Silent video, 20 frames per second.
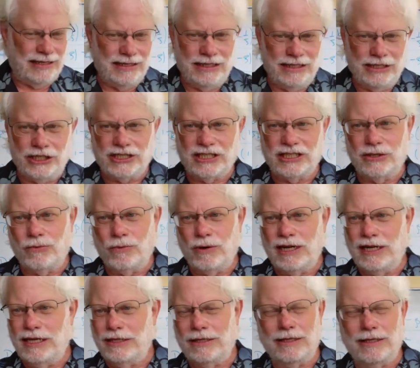just the
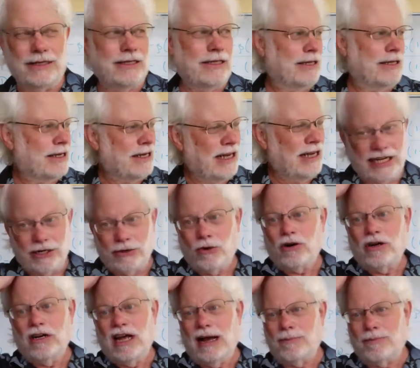way that the
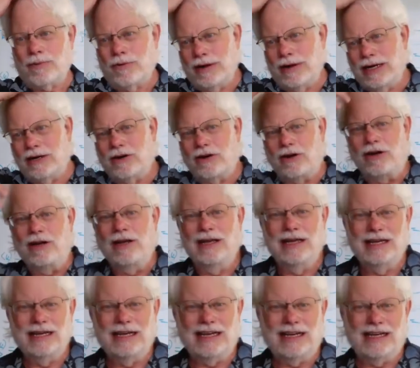Klein-Gordon operator
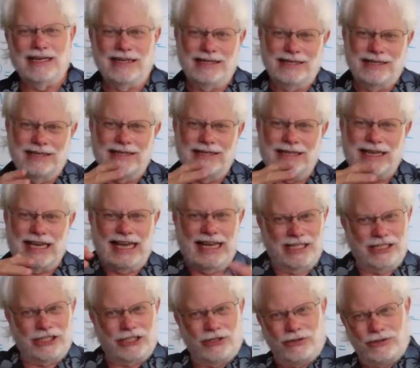
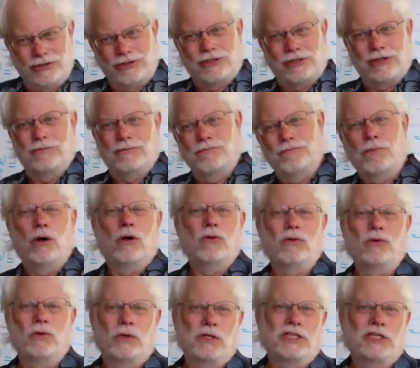canceled the
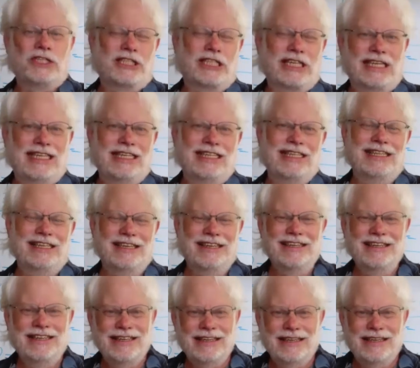poles in
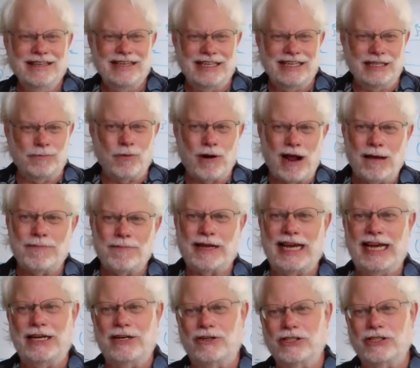the
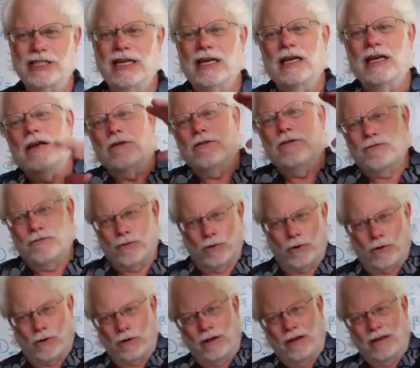propagators
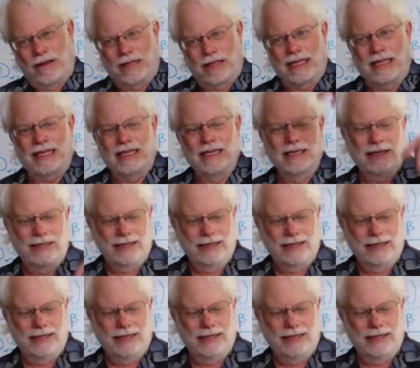for the